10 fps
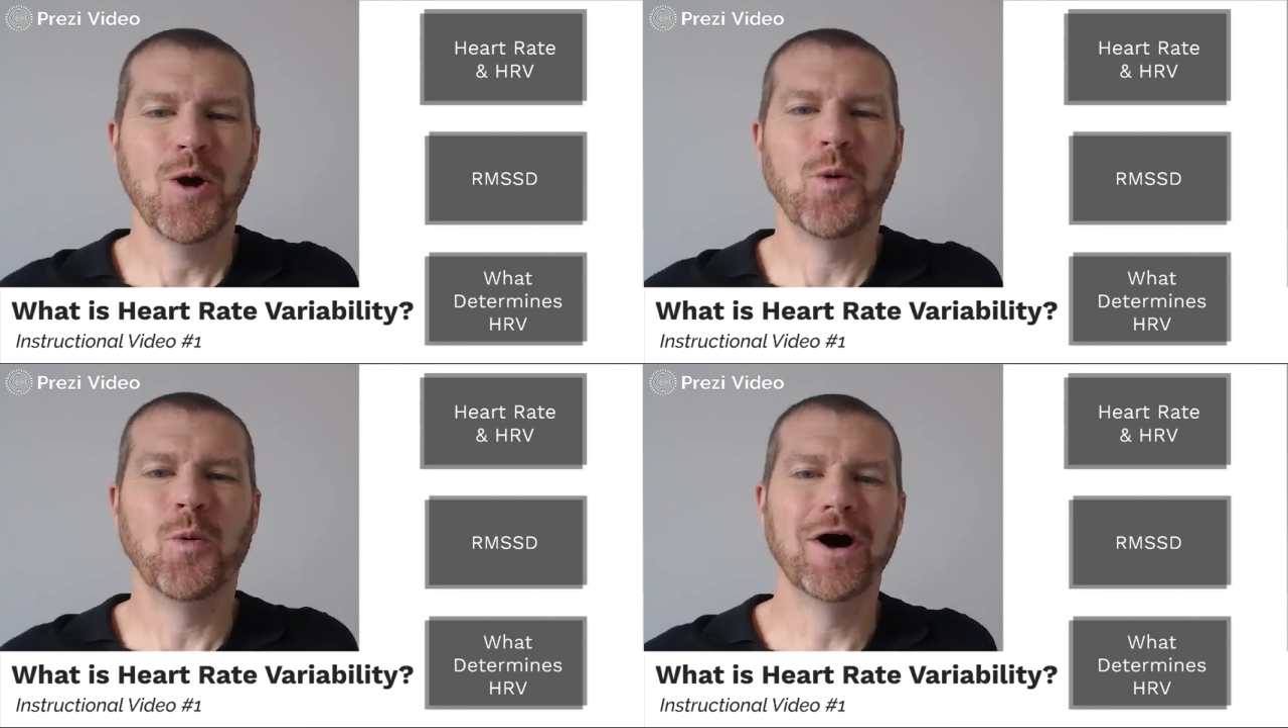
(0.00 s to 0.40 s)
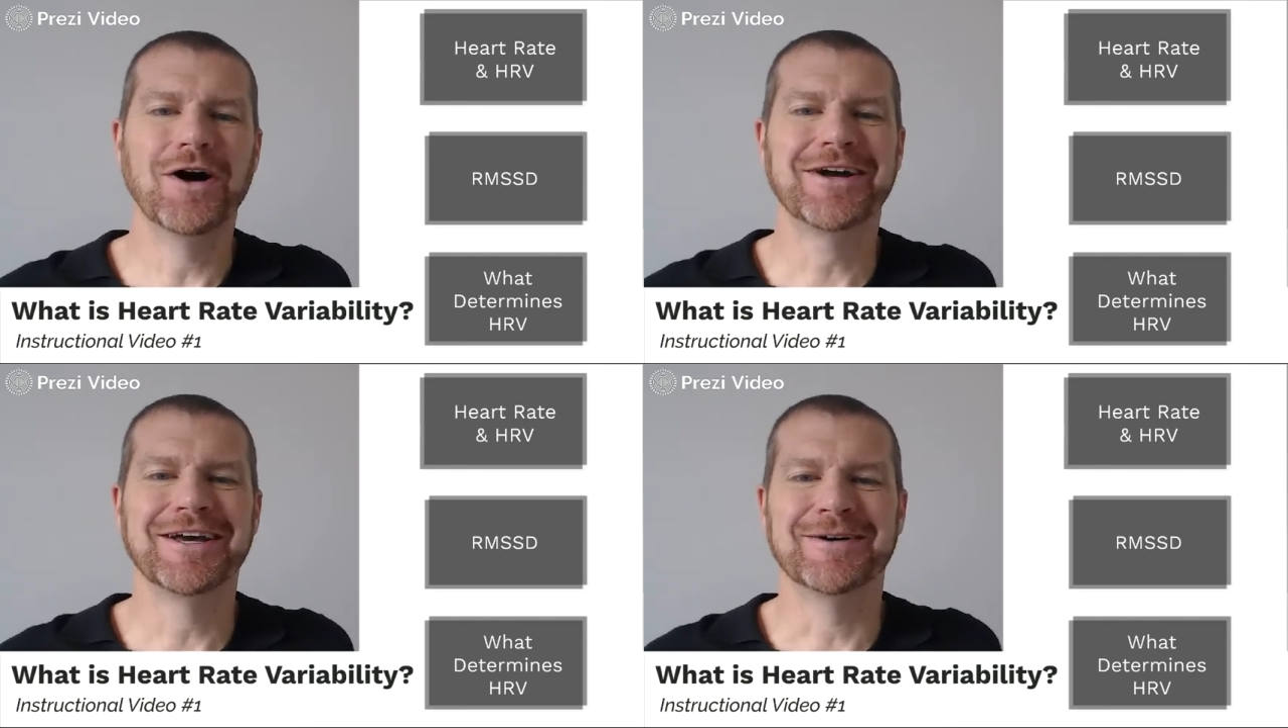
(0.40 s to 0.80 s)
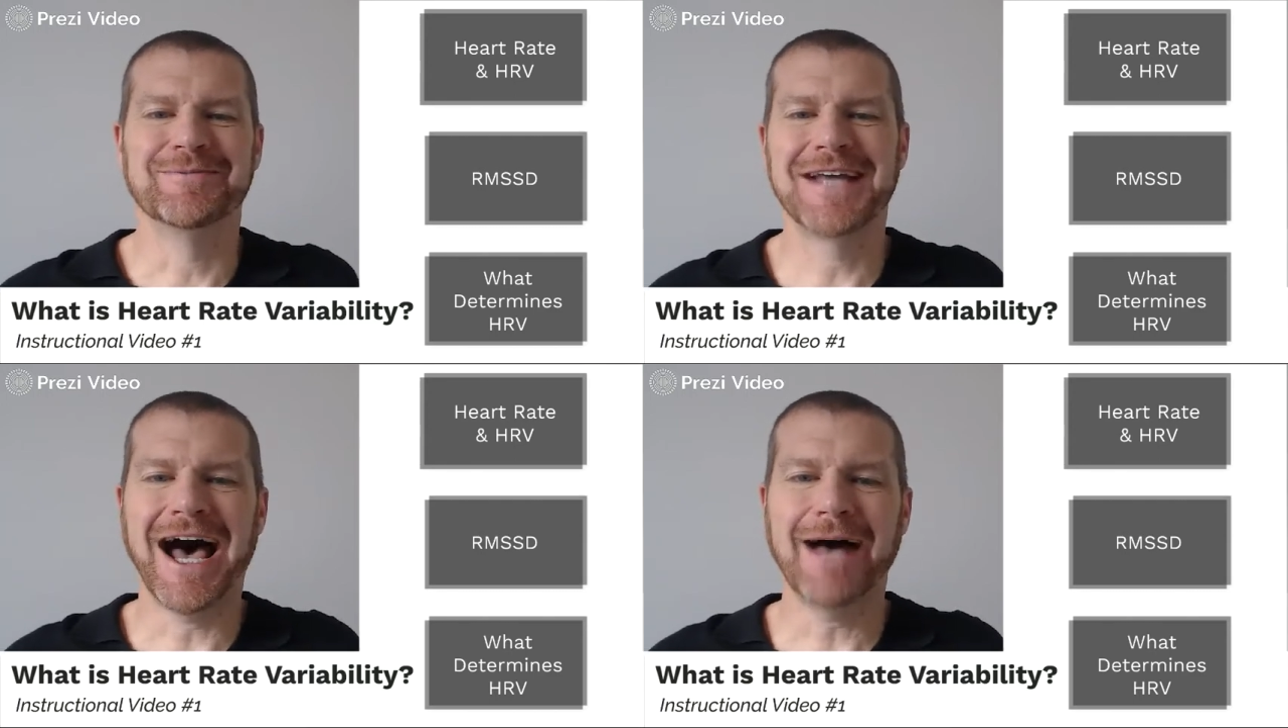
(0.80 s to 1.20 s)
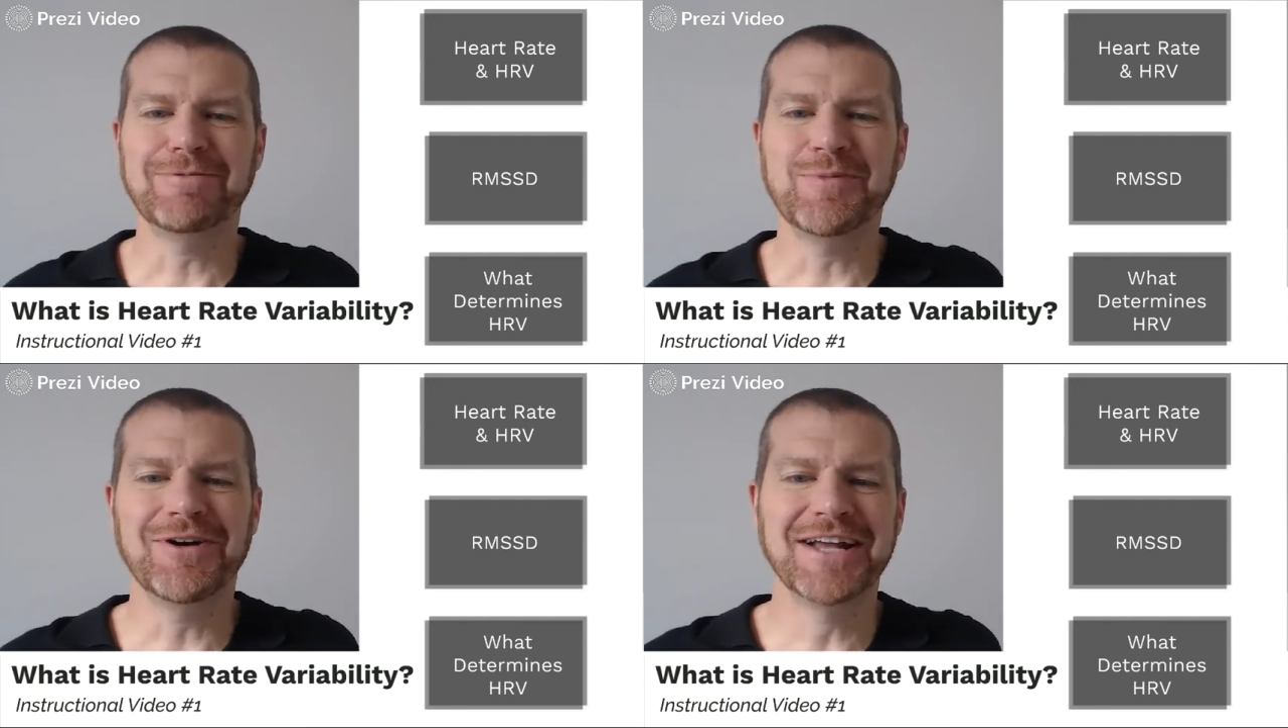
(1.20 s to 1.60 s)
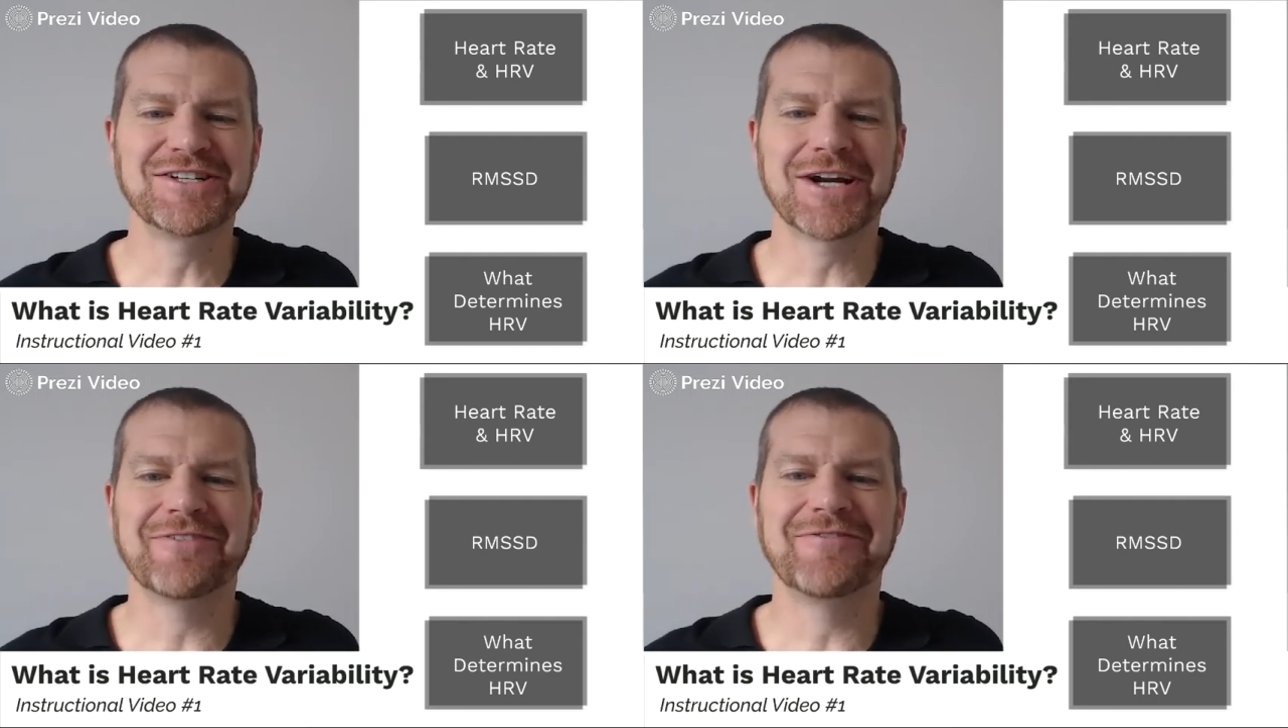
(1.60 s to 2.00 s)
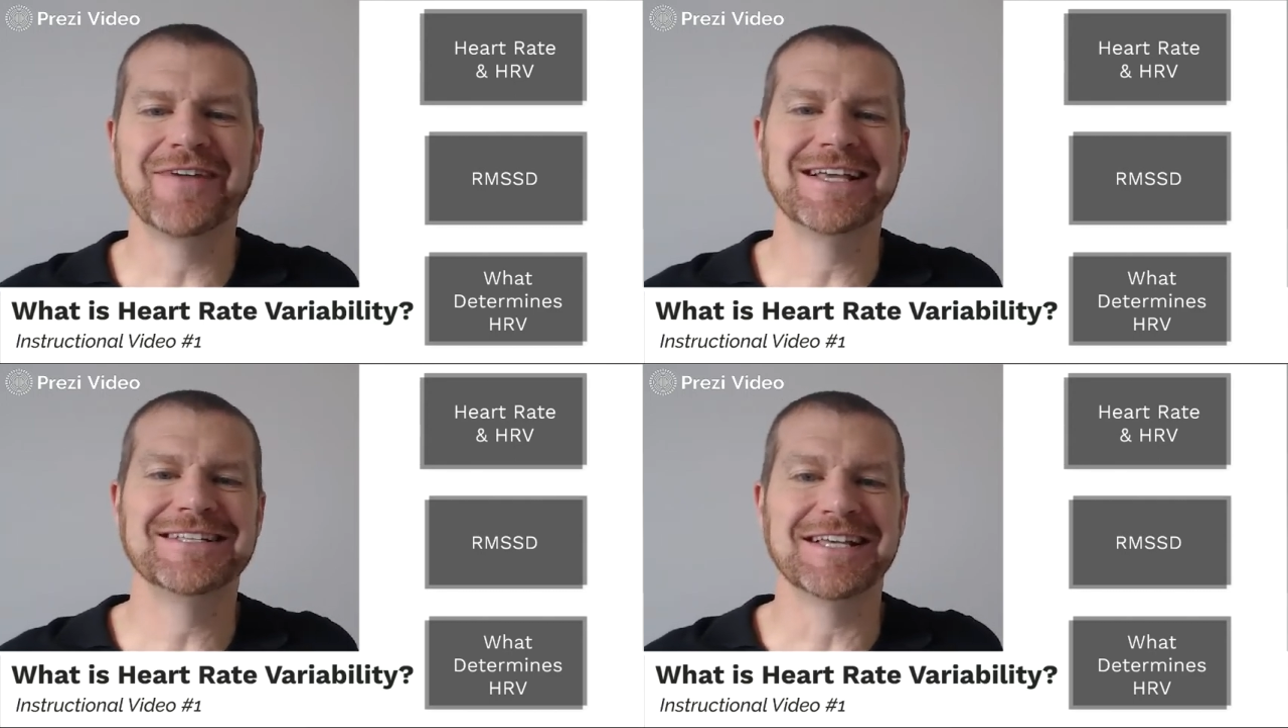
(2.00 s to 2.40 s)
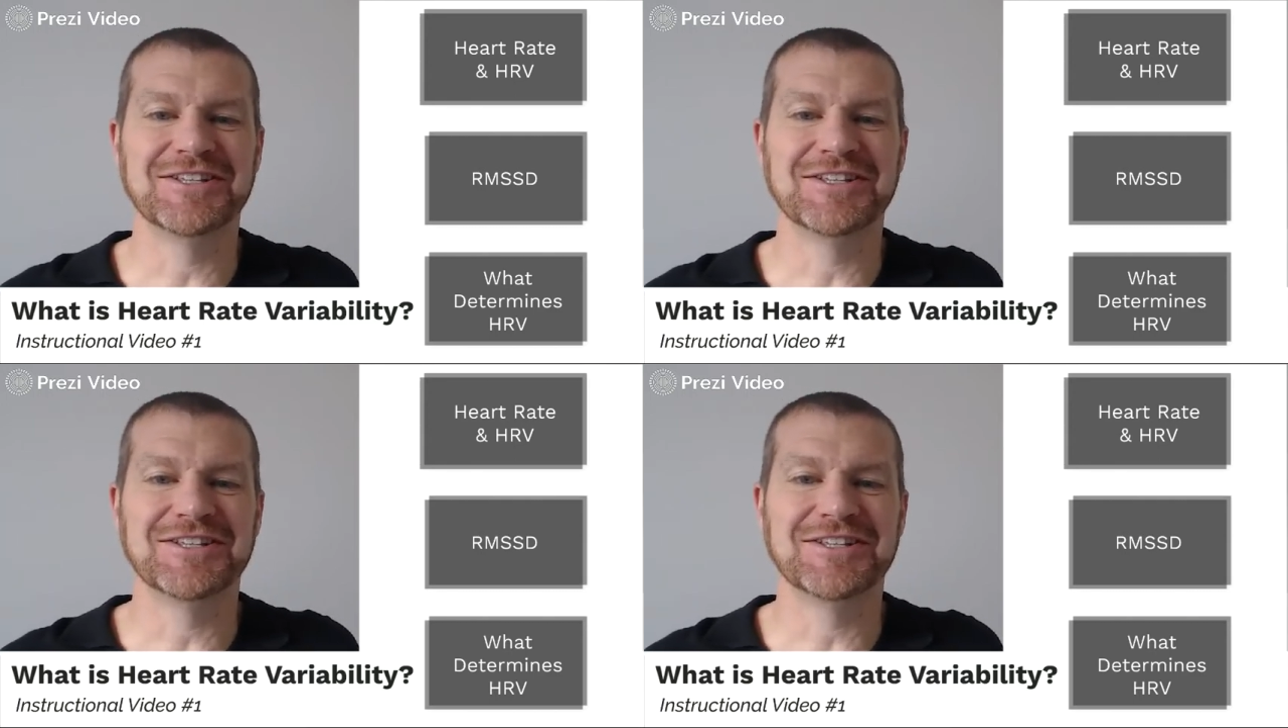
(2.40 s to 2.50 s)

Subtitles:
Welcome to Optimal HRV's